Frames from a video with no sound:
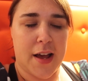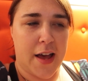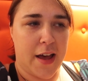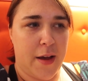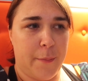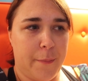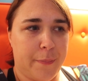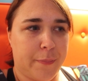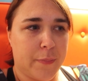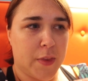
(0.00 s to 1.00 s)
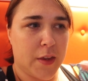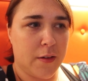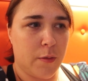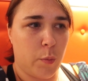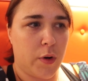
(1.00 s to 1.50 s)
one
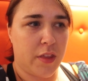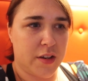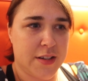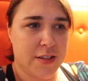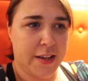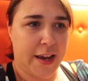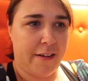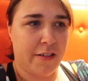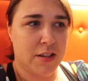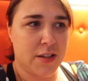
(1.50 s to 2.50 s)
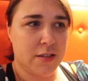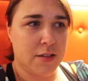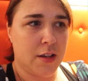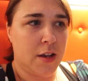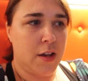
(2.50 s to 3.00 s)
of the Disney
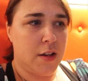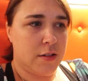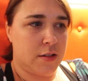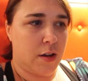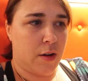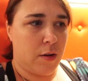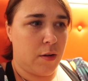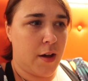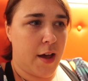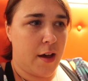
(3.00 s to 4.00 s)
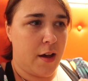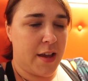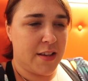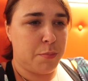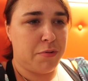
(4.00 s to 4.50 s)
characters. So
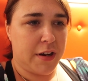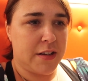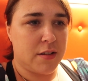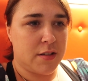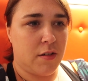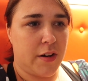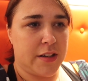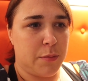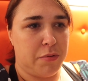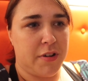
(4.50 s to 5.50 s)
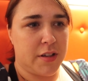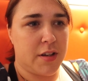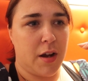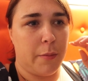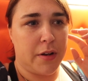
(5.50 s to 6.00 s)
it's
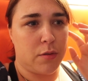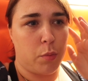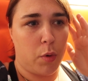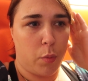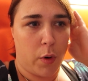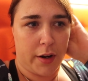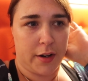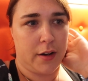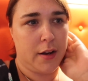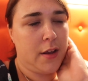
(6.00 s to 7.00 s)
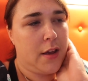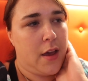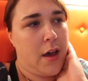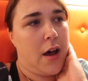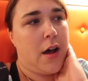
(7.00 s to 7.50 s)
predetermined what one
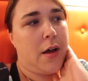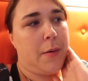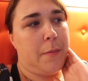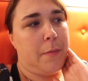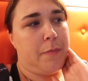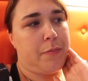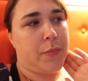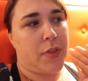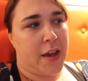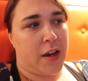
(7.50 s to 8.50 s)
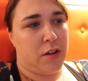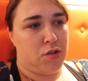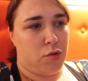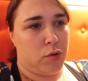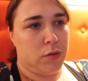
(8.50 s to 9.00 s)
they're going to
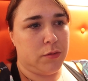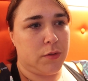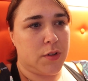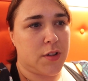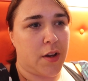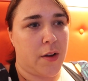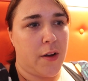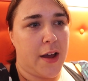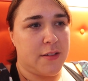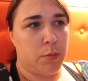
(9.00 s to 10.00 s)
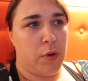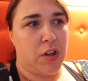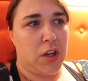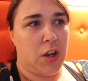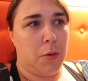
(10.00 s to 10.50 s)
draw. So as and
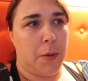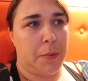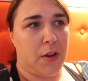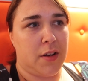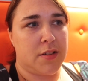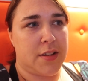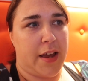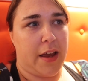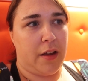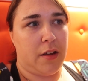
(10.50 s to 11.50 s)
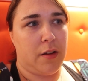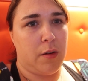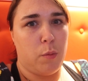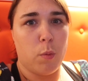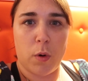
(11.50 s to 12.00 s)
when you queue up, you can see
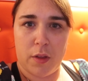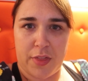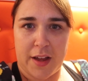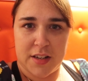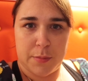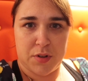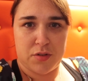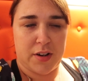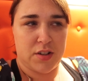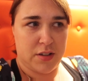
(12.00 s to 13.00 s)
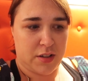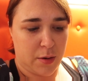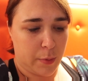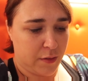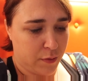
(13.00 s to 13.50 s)
what that demonstration is
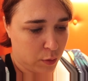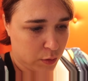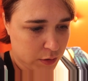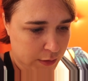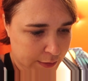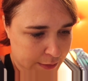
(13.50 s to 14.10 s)
going to be for.